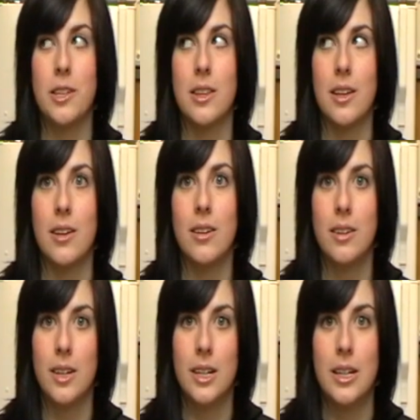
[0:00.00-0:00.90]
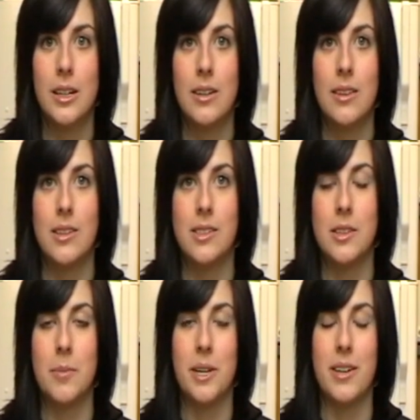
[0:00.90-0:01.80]
I think they're
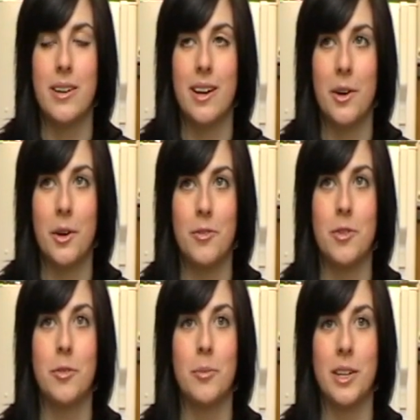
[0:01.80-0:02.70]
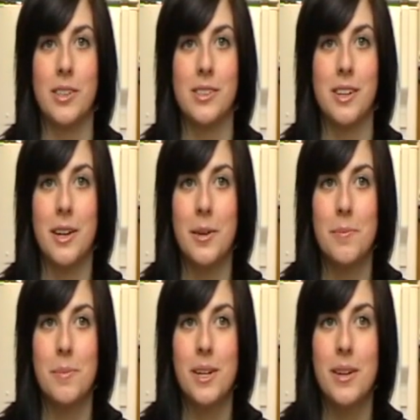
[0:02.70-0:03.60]
still a bit hungover from last night,
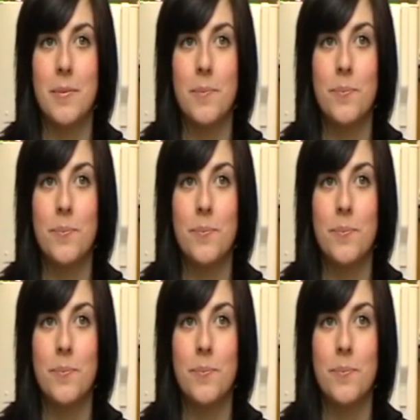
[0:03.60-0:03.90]
but